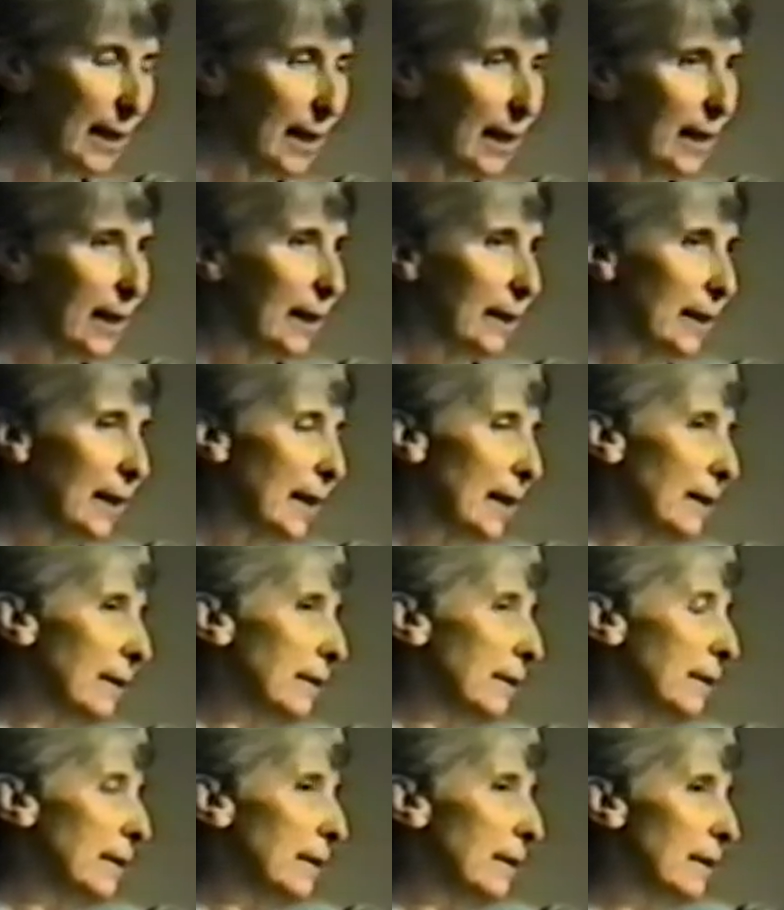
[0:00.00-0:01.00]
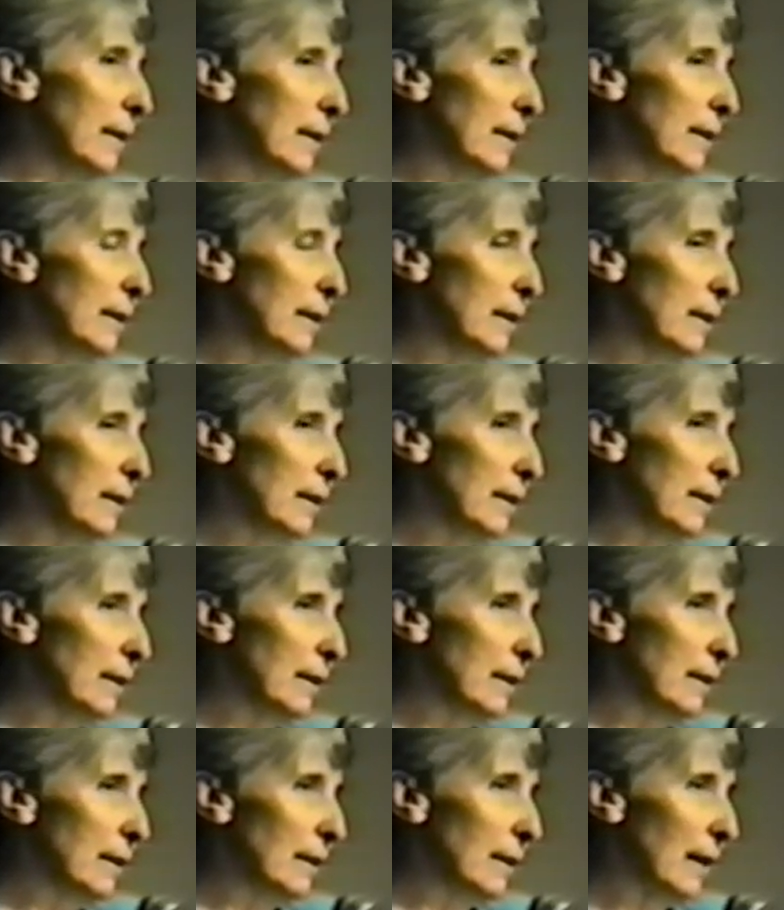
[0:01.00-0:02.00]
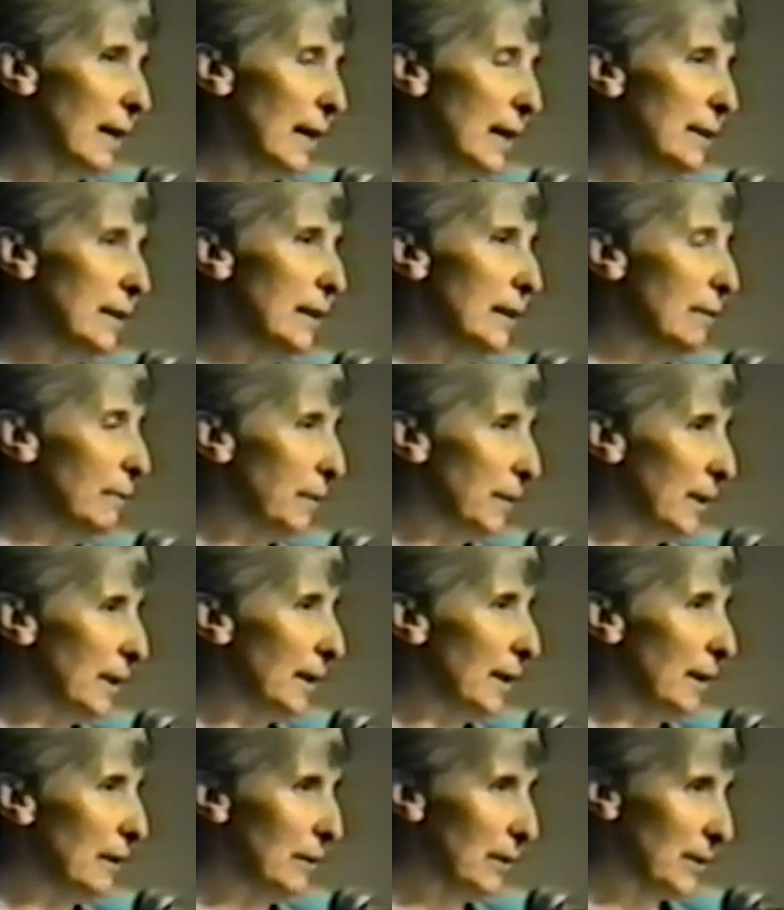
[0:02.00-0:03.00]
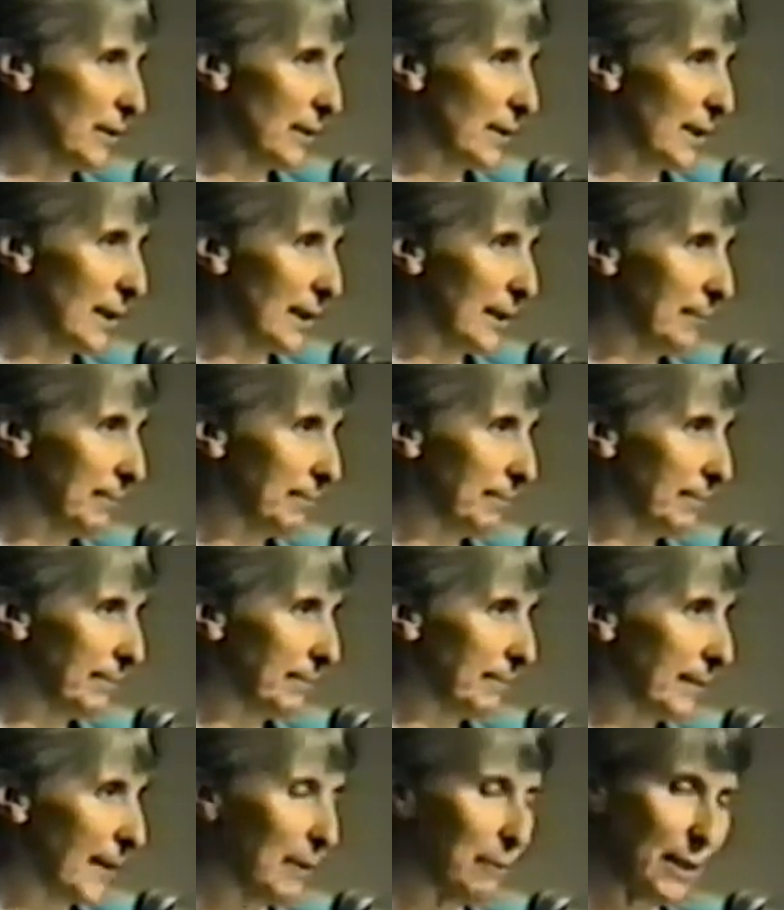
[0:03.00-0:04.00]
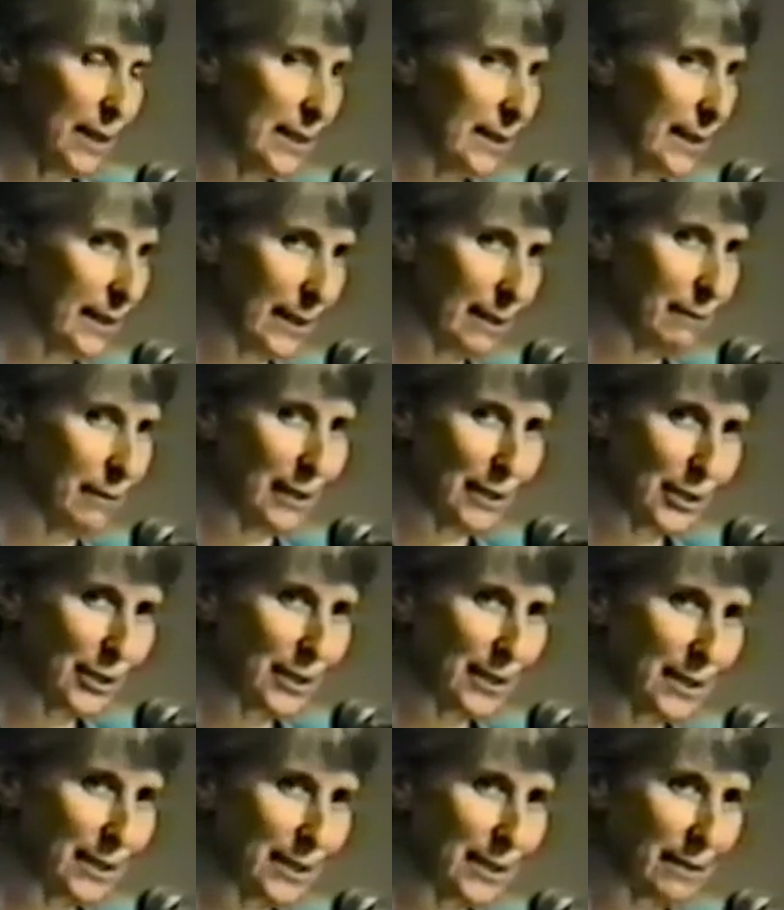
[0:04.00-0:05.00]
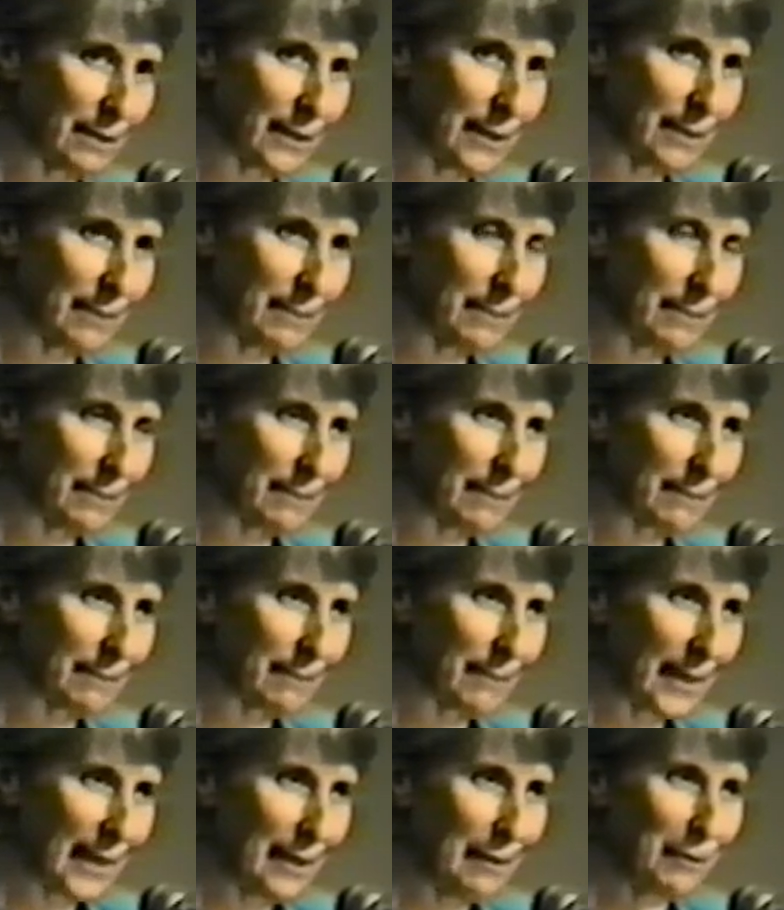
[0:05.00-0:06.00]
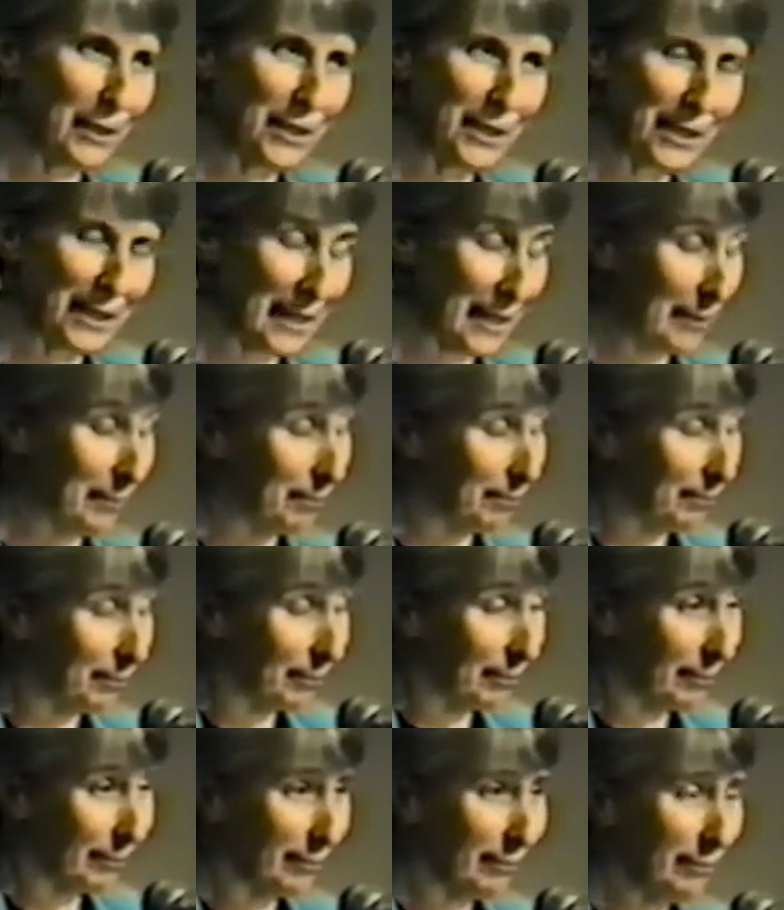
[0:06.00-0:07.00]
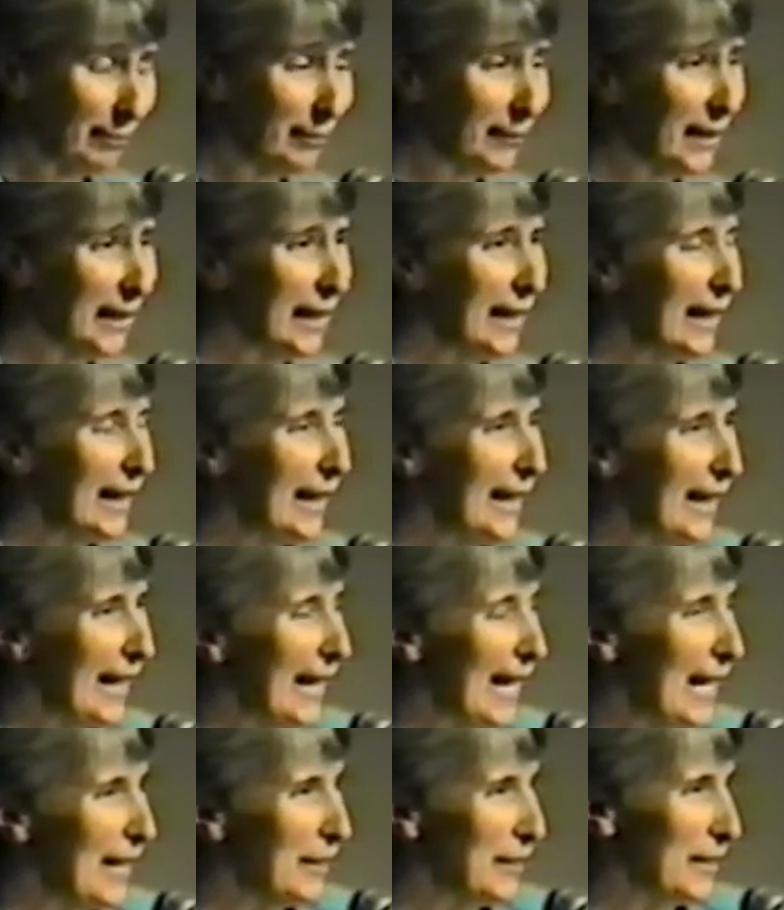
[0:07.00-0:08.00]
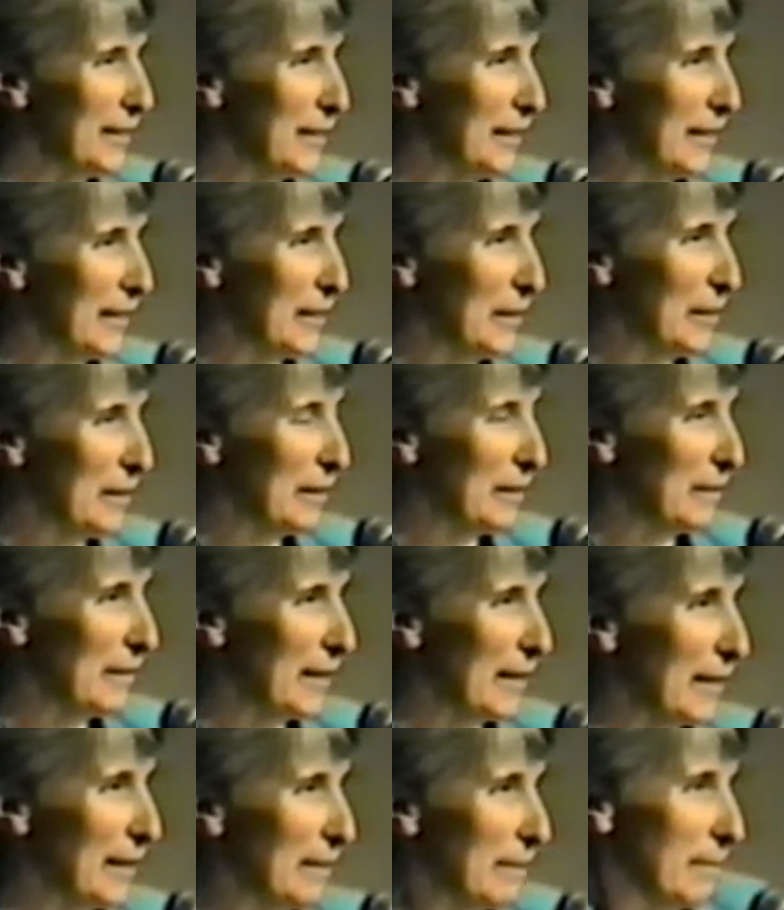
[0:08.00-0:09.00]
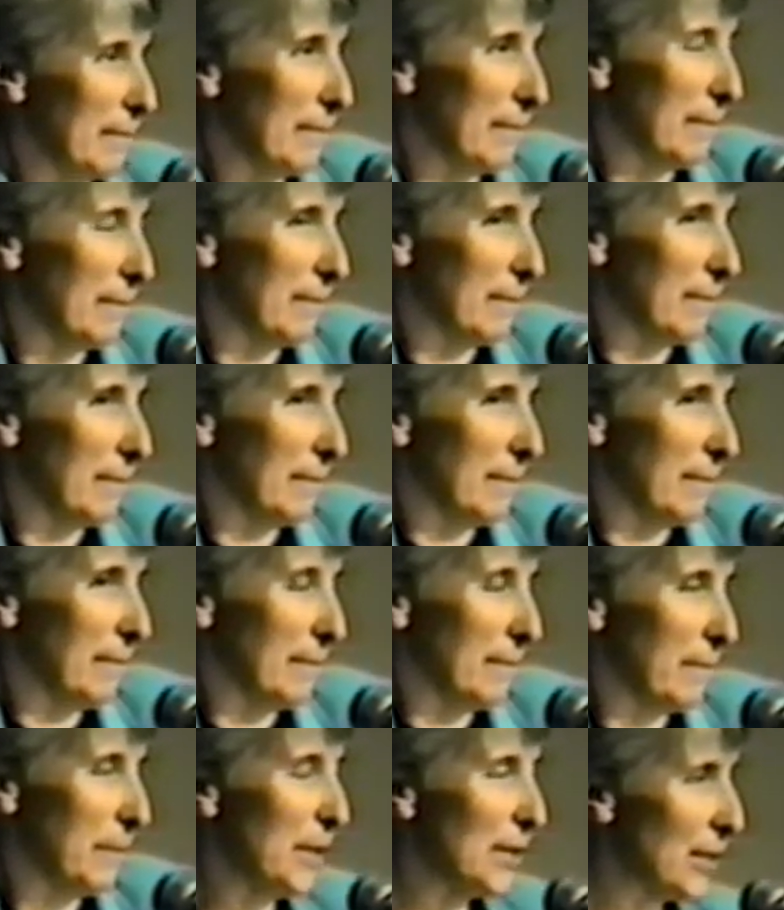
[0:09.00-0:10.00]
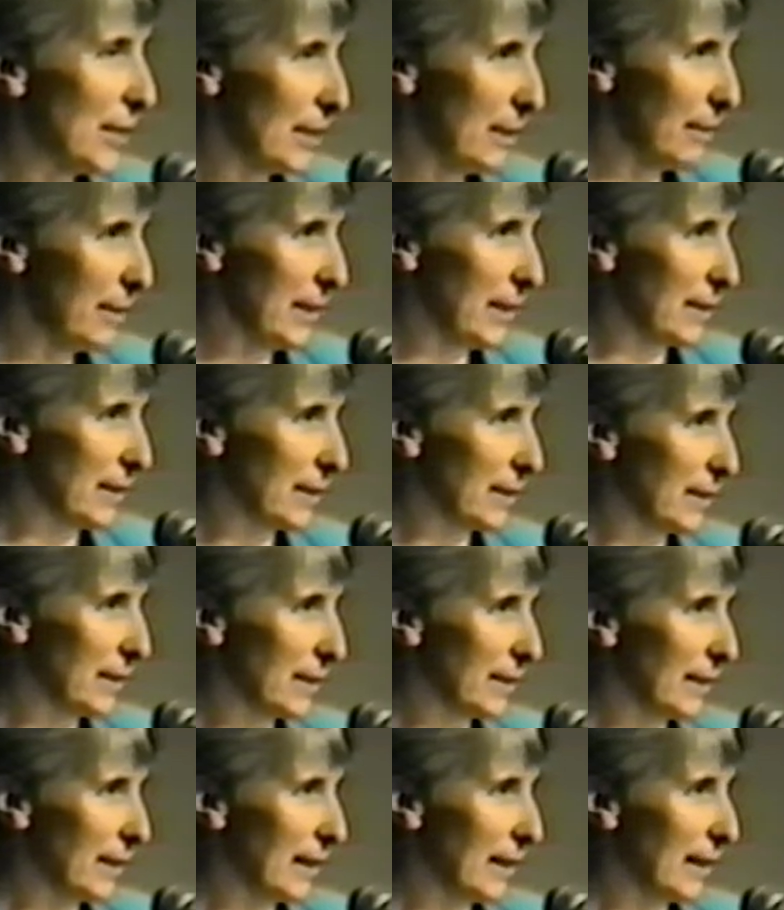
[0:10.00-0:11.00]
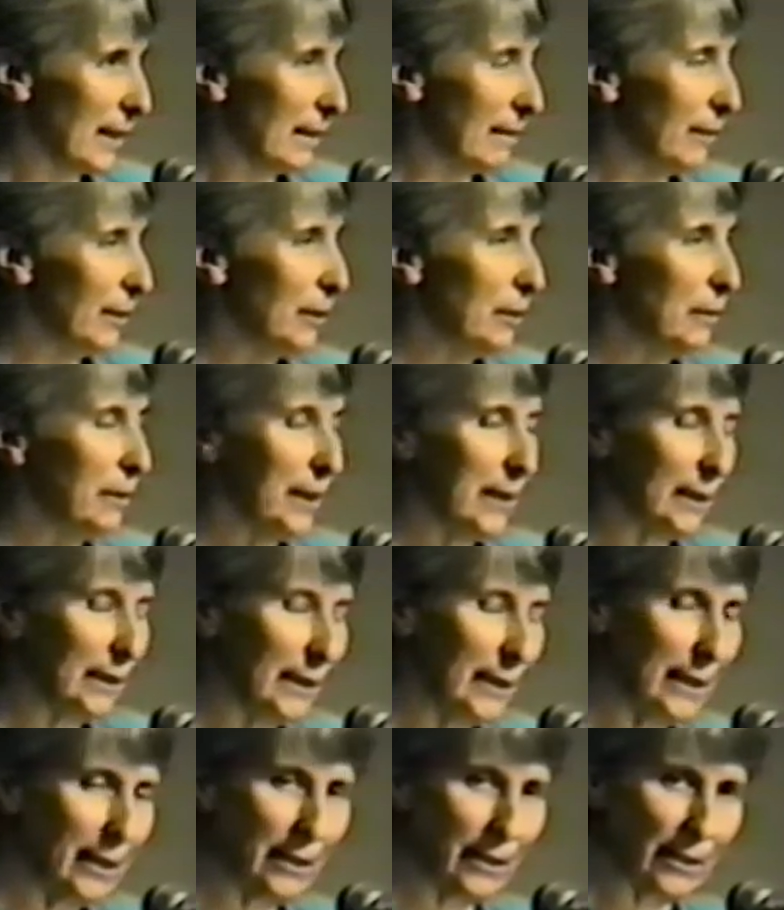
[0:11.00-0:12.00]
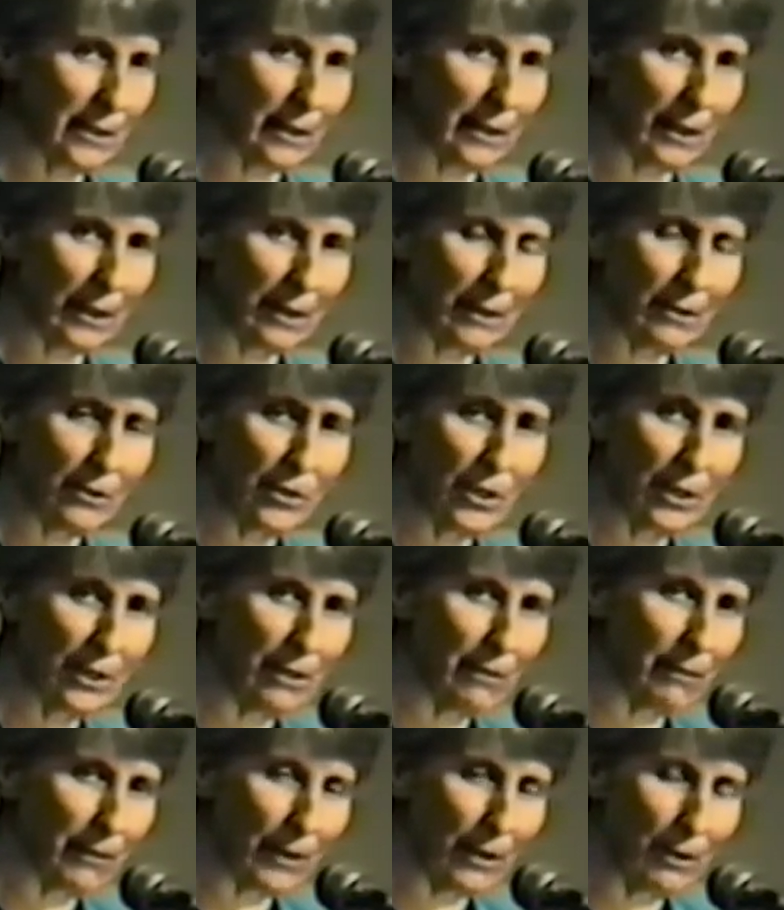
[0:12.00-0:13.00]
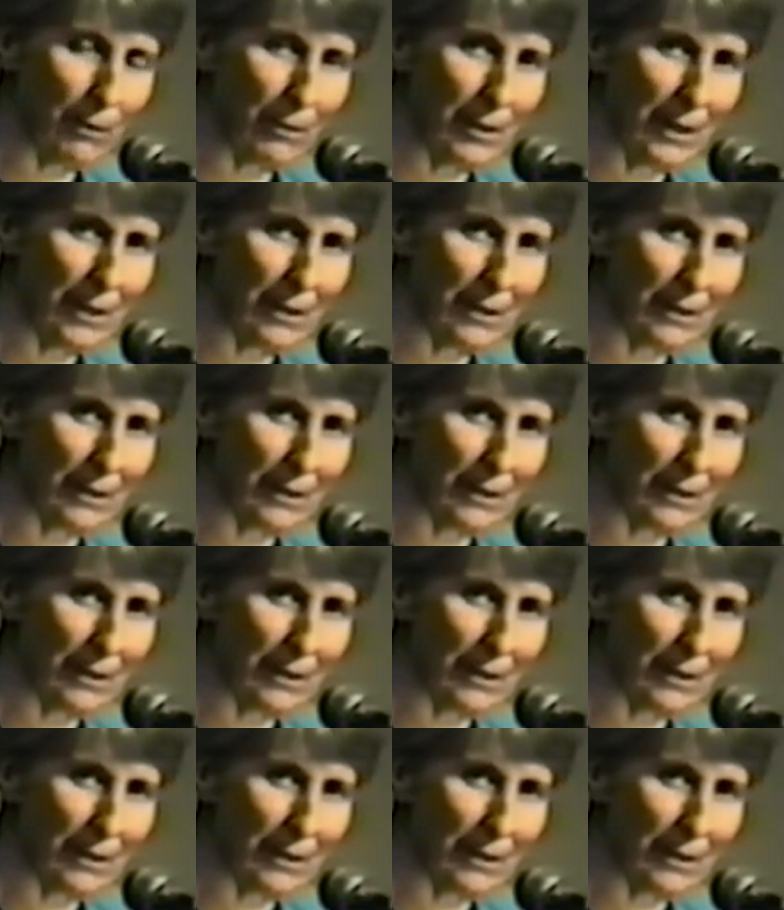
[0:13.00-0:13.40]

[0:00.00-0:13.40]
Now, I think for the longest time, we didn't take that very seriously. We said, how can they be serious? Look who their leaders are. Jerry Falwell,